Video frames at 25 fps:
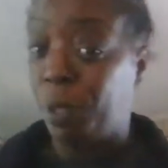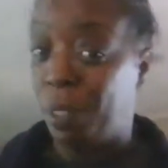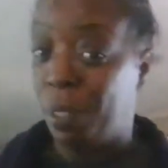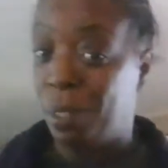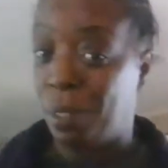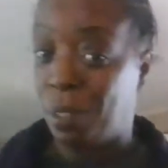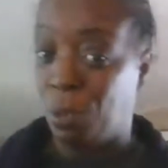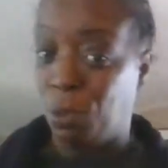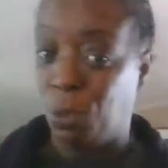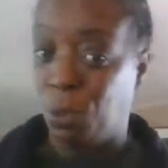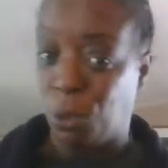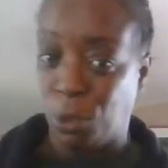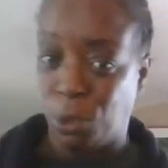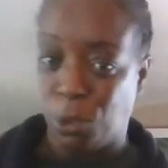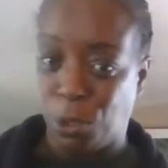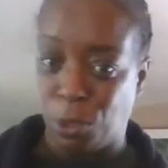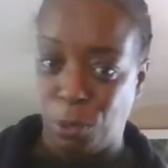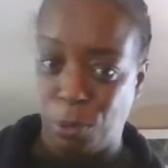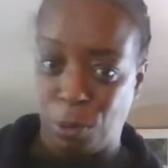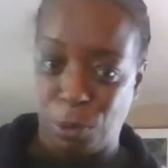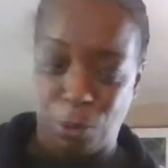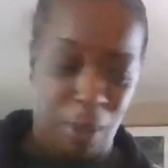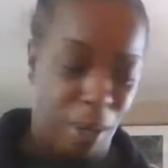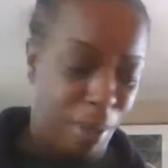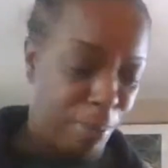friends who's a
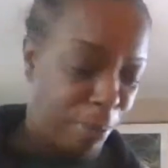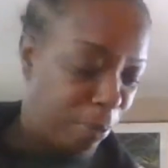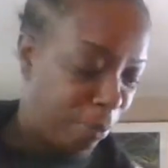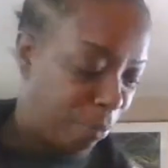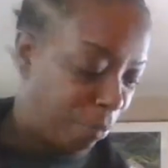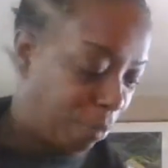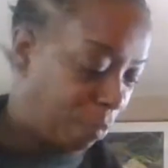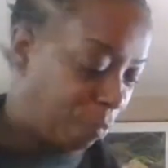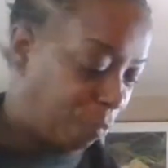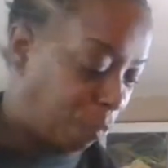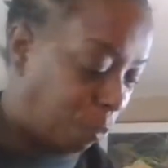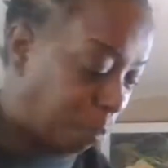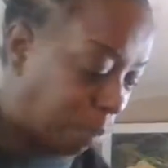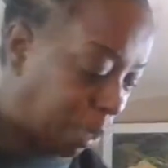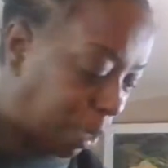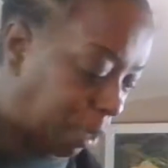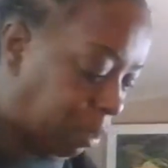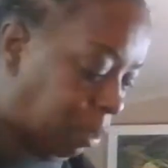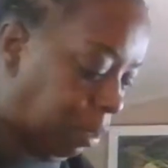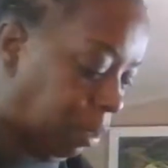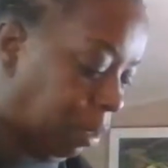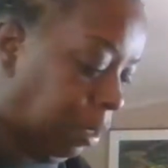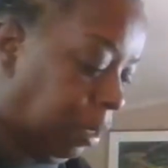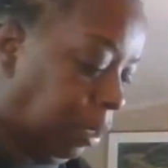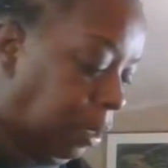subscriber for
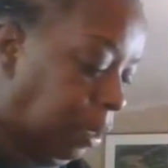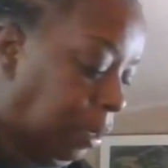me.